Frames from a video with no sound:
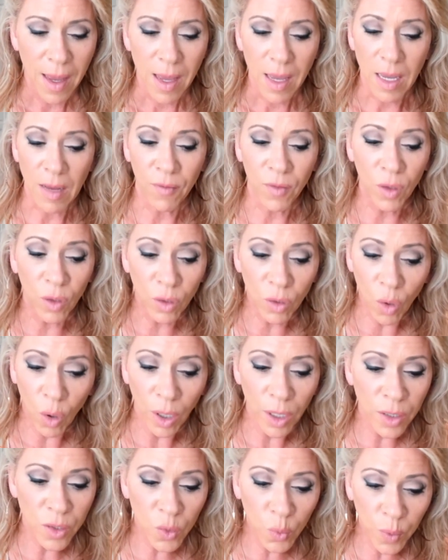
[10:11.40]
"if the
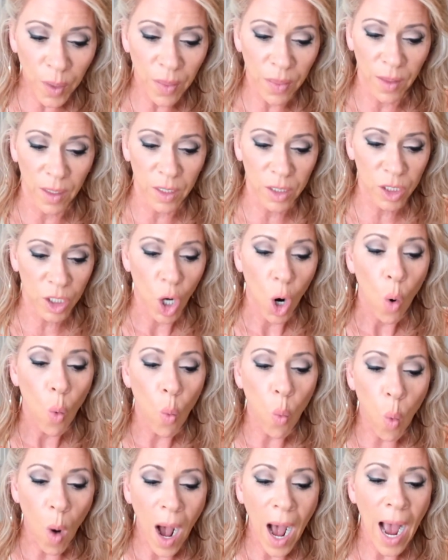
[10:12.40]
Lord is with us,
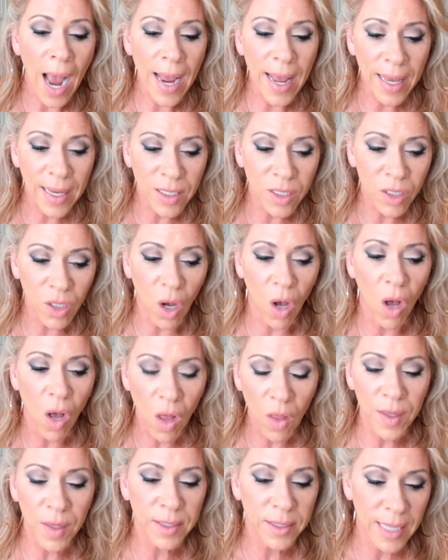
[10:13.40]
why has
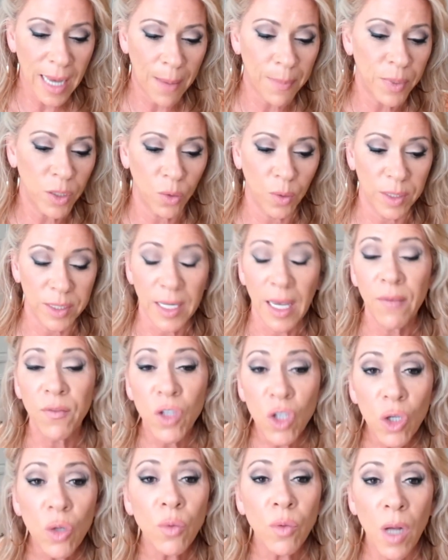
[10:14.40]
all this happened to us?" Have
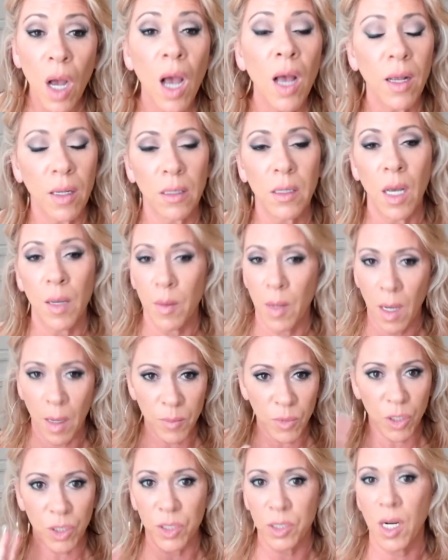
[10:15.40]
you not,
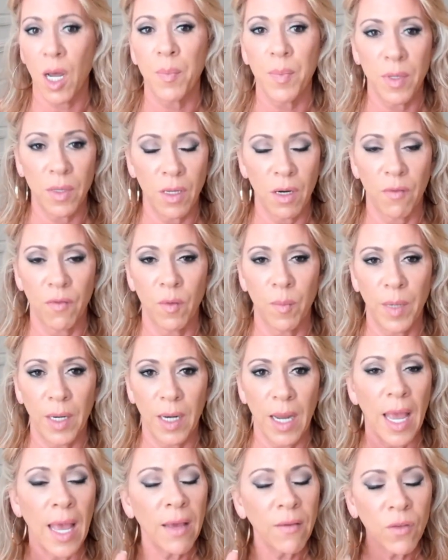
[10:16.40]
I'm just stopping there for a
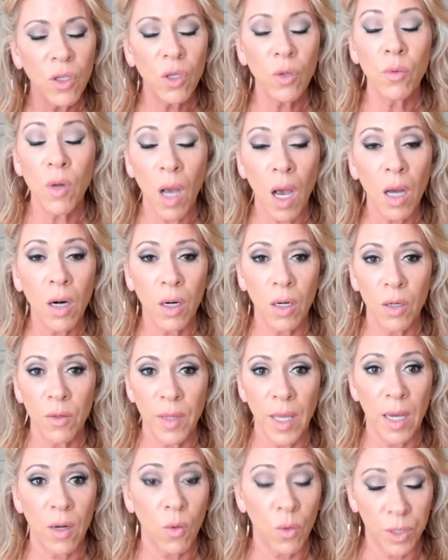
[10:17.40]
minute. Have you not heard
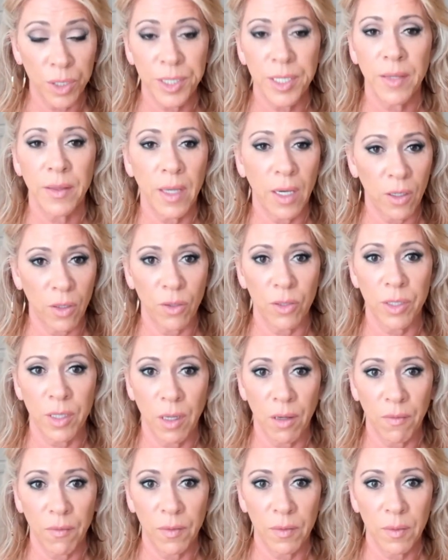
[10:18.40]
that or said that
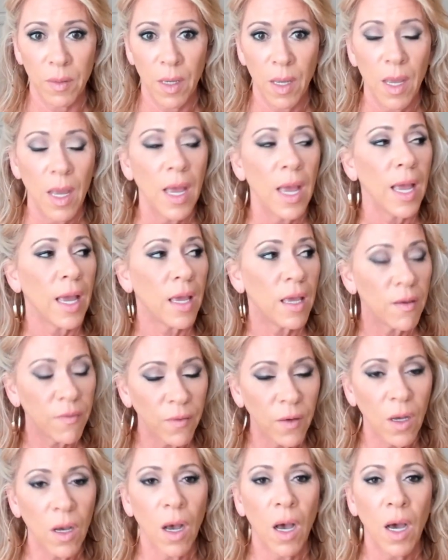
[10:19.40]
yourself?
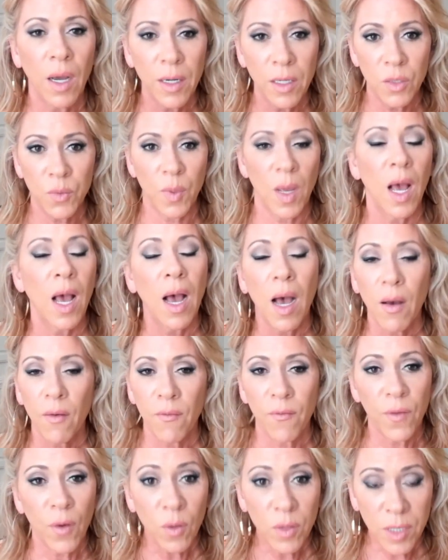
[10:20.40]
If God is,
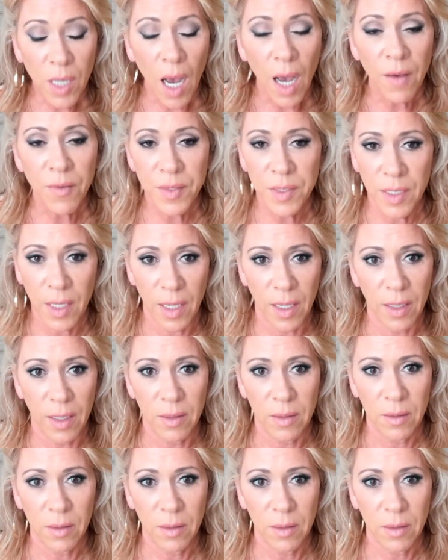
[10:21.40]
folks, I've said it.